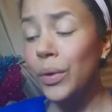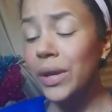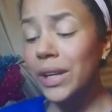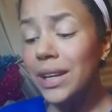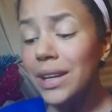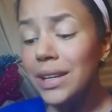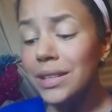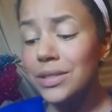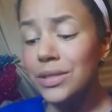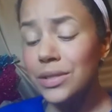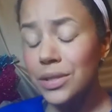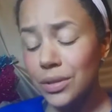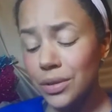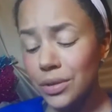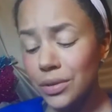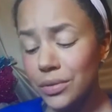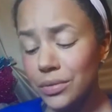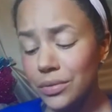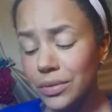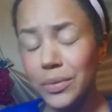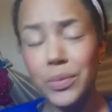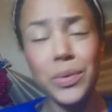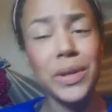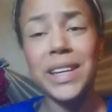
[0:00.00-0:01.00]
we
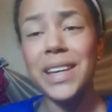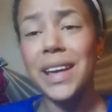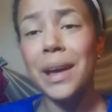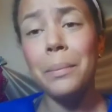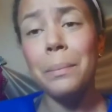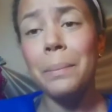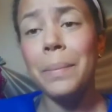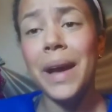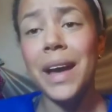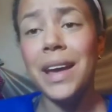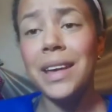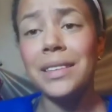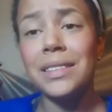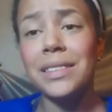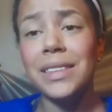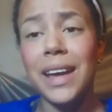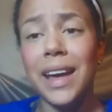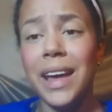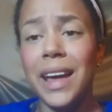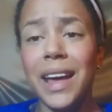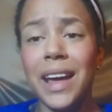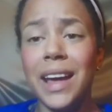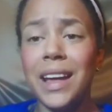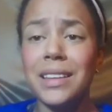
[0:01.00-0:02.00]
can't
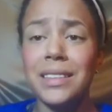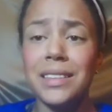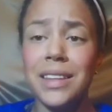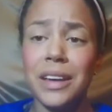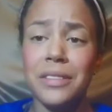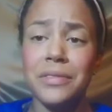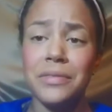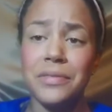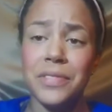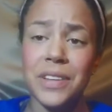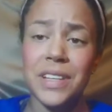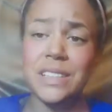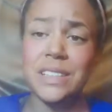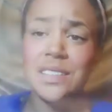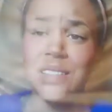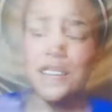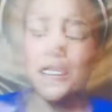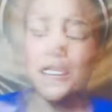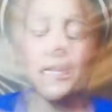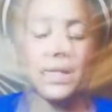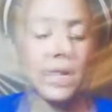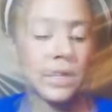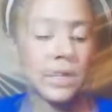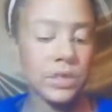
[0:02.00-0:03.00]
bite the hand that
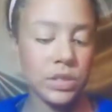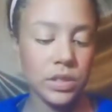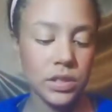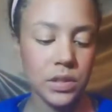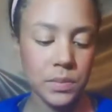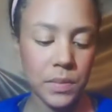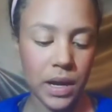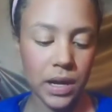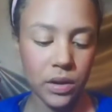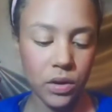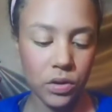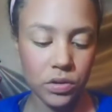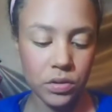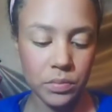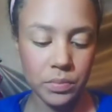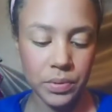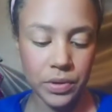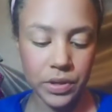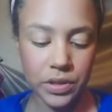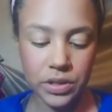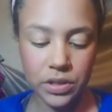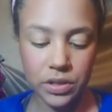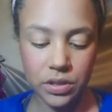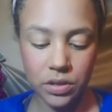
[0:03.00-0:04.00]
feeds us. That's just my
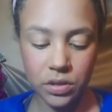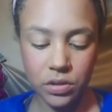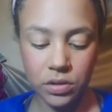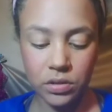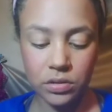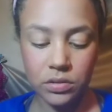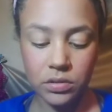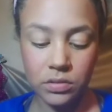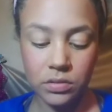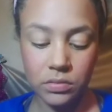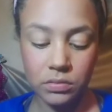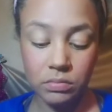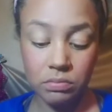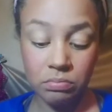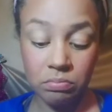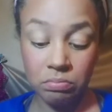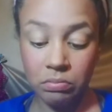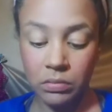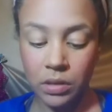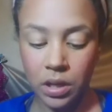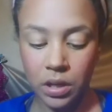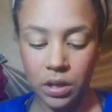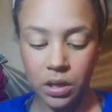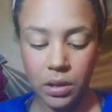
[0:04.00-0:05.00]
own personal
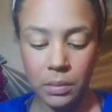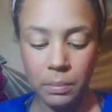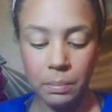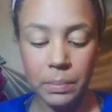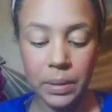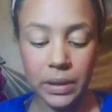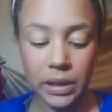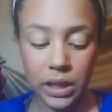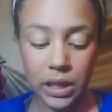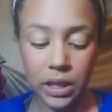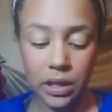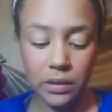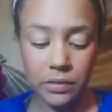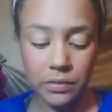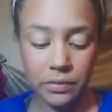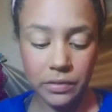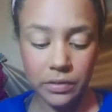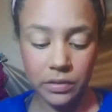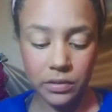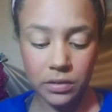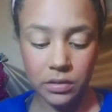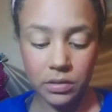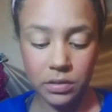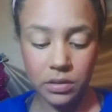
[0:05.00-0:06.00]

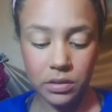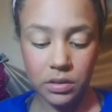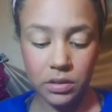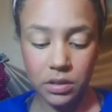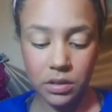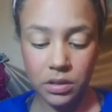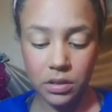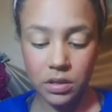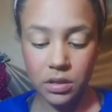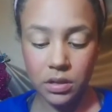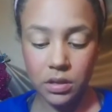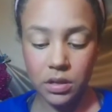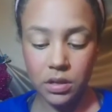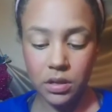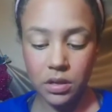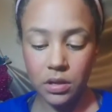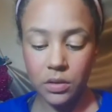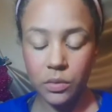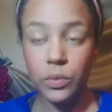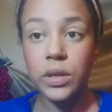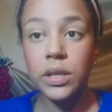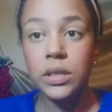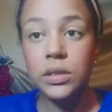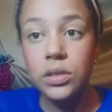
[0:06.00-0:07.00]
belief.
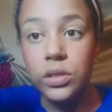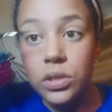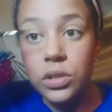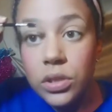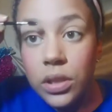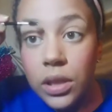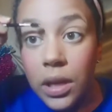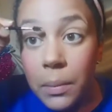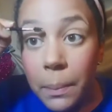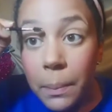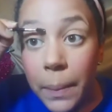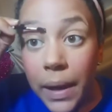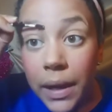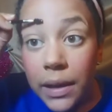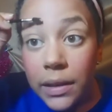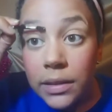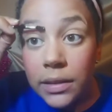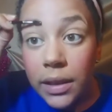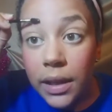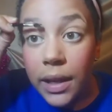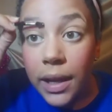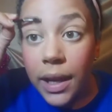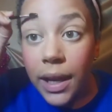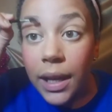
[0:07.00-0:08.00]
We shouldn't
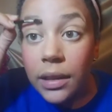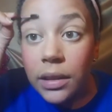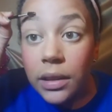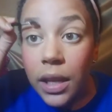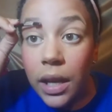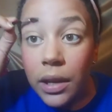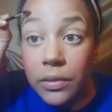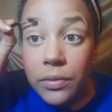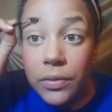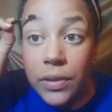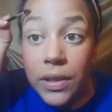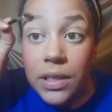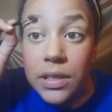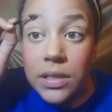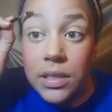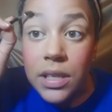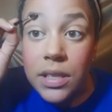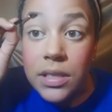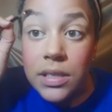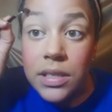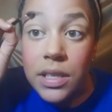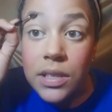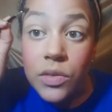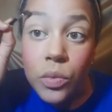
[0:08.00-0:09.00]
bite the hand that
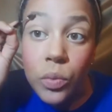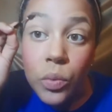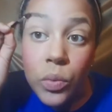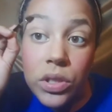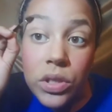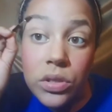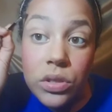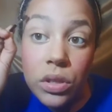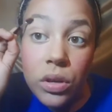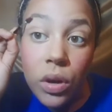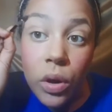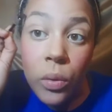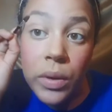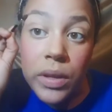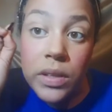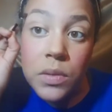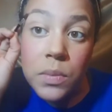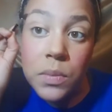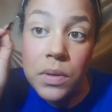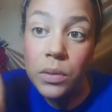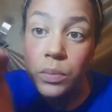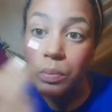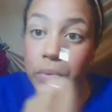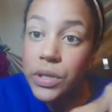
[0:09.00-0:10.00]
feeds us, and we should
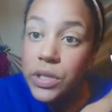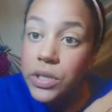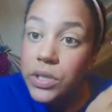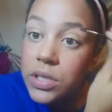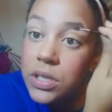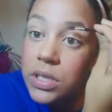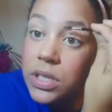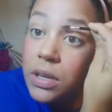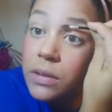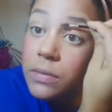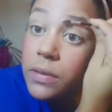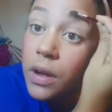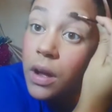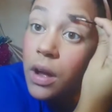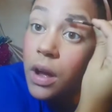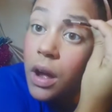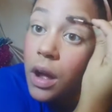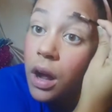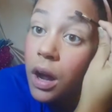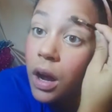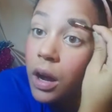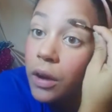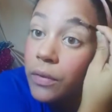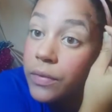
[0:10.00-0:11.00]
always be appreciative
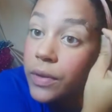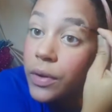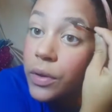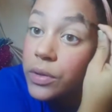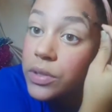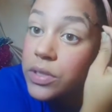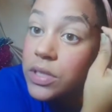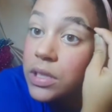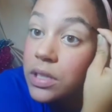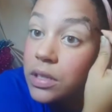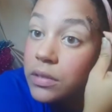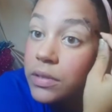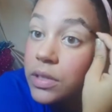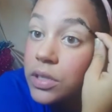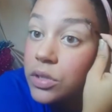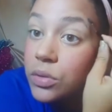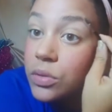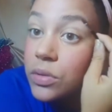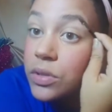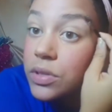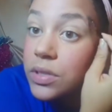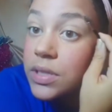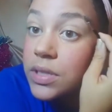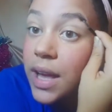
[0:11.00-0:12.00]
of those
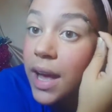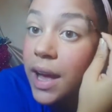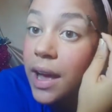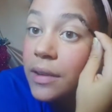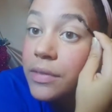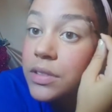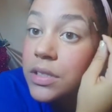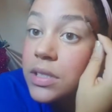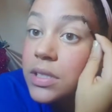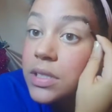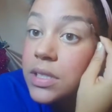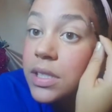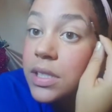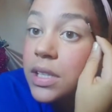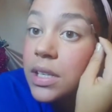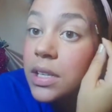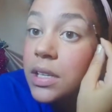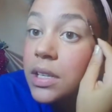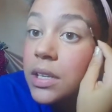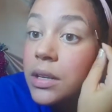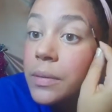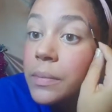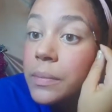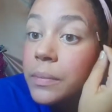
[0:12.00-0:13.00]
individuals that have
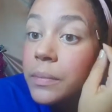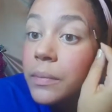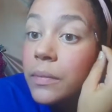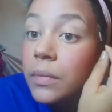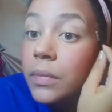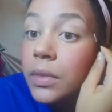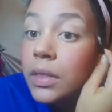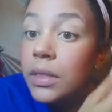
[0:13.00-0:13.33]
seen